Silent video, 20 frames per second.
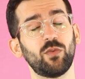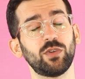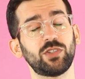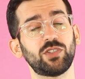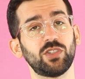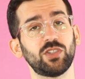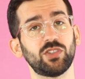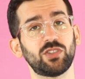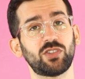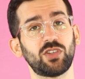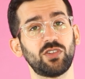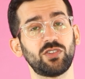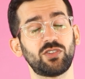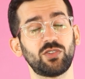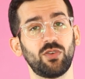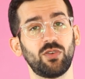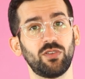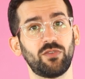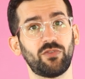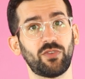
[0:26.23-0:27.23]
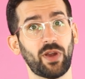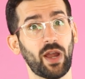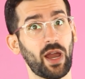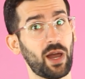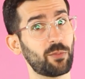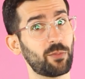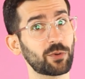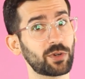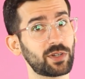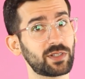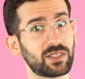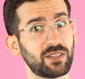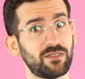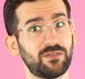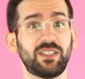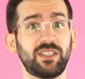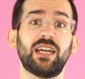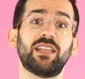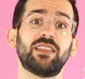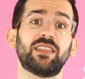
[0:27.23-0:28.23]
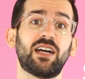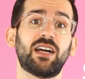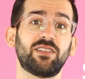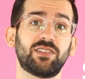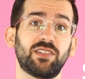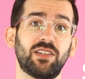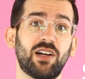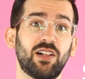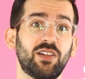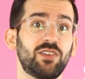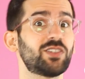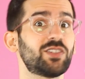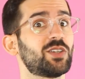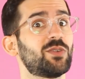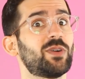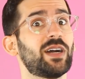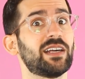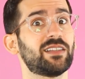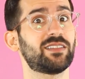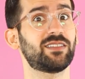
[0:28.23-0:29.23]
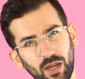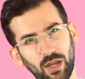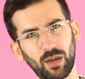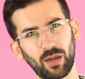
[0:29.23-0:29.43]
which is sold for upwards of $10,000 US.